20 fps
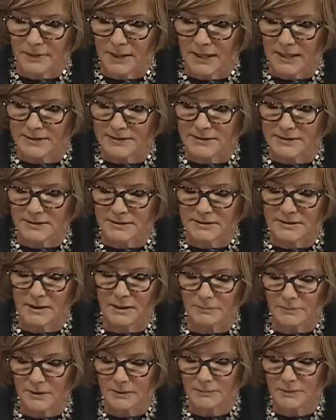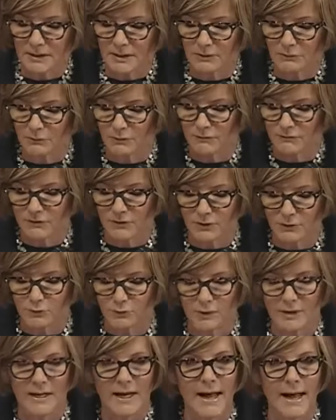As the subcommittee reviewed
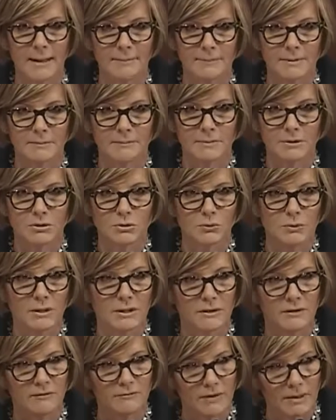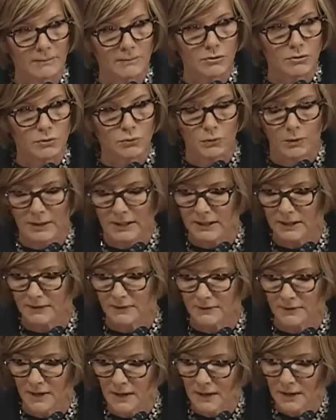what happened between November
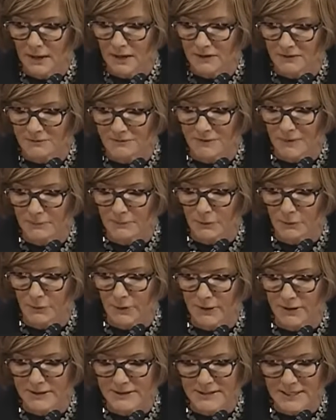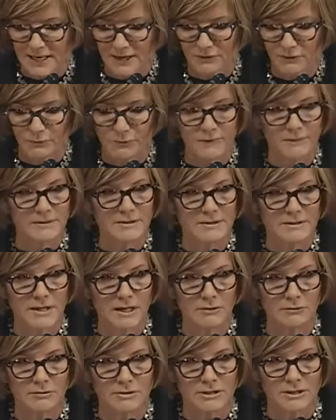20th and February 10th when the
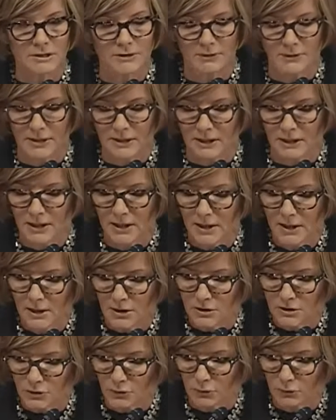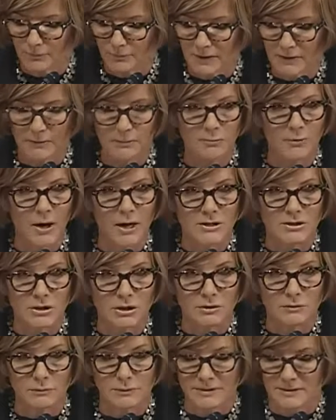secretary told me the
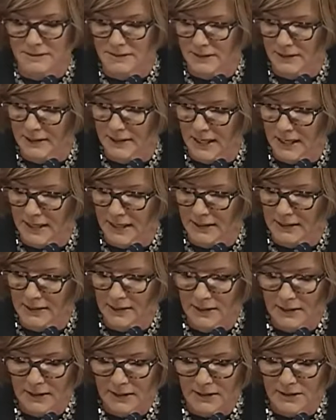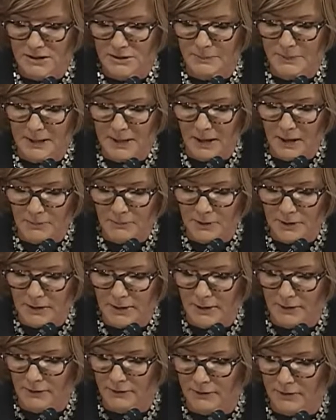project was delayed, it's become
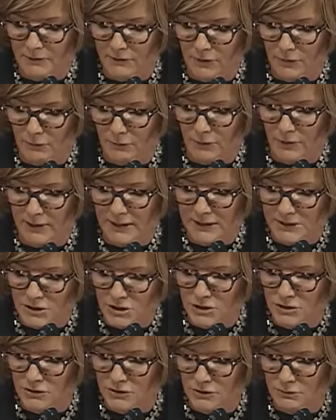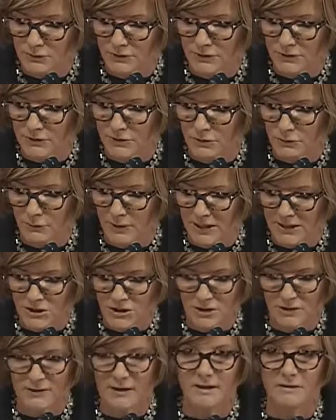clear that there were issues with the
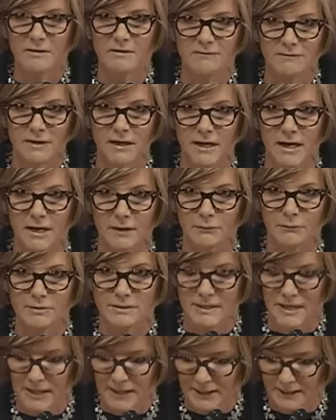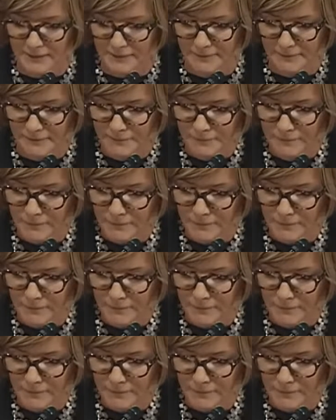direction that the VA was headed.